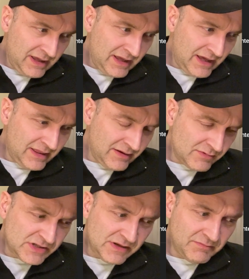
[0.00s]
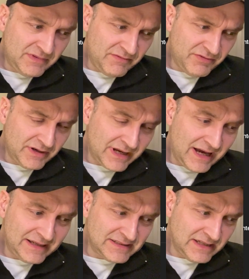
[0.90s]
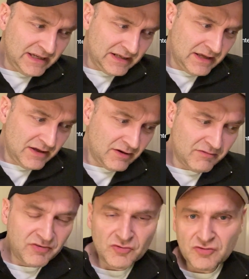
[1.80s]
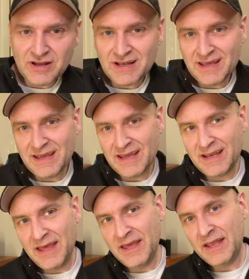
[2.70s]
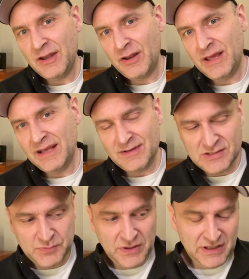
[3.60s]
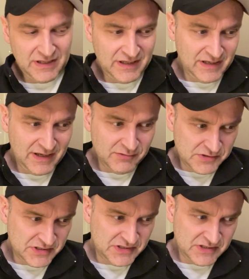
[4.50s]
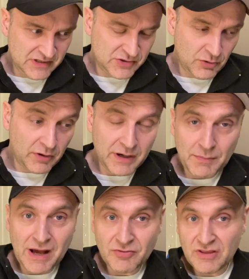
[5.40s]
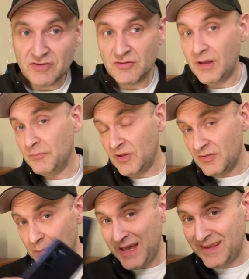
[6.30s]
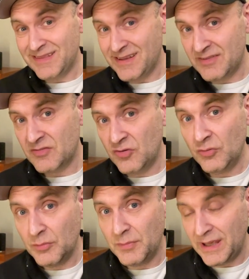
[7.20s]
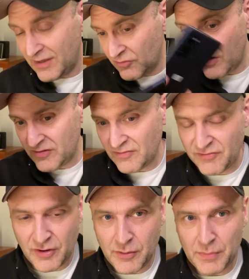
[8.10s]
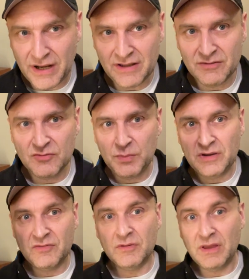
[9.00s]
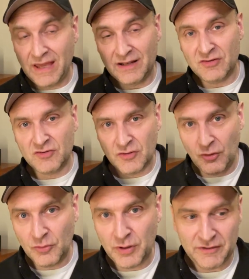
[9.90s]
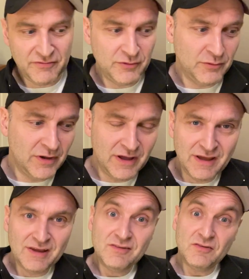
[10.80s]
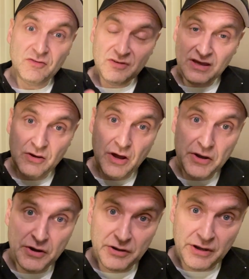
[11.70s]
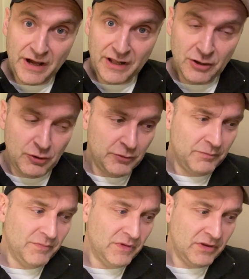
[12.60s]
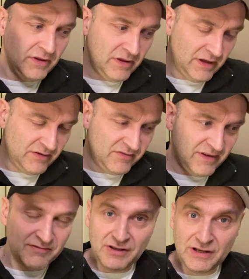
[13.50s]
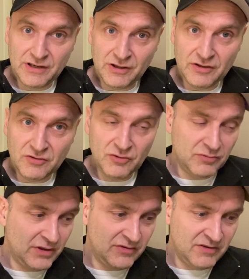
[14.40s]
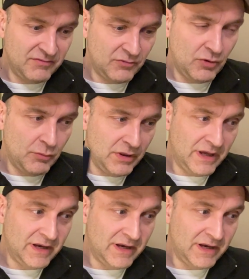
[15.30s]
And there were some different guys unfortunately in non-English speaking languages talking about this. So I'm just making this to address it for everybody that speaks English all the way through. Just to say you are not alone. It is definitely not you there's something wrong with.